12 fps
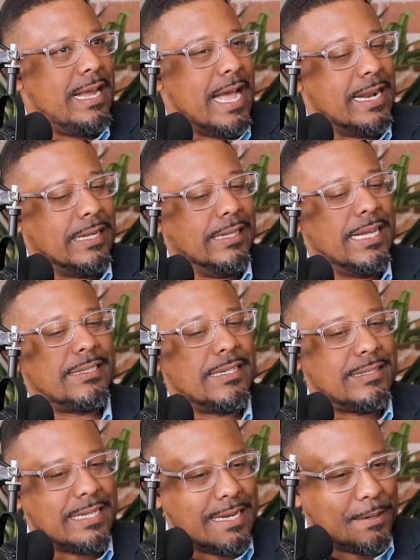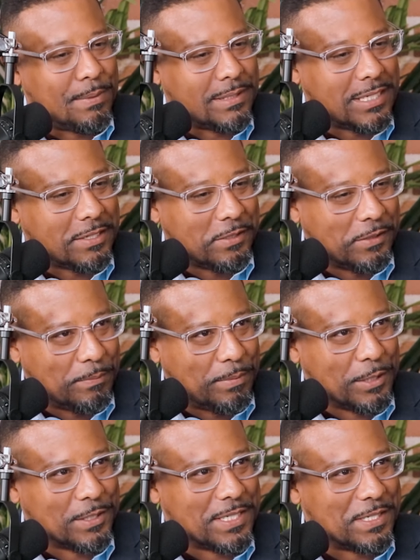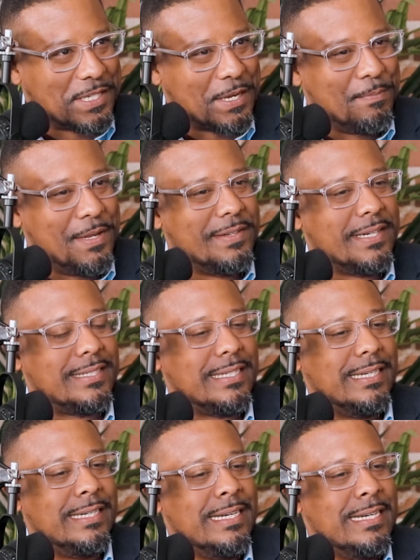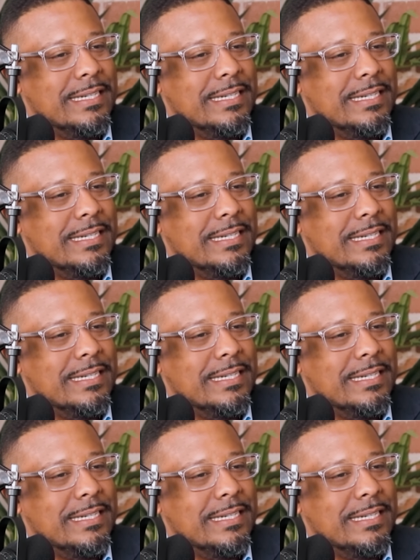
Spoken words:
and unless it's in a particular person's community,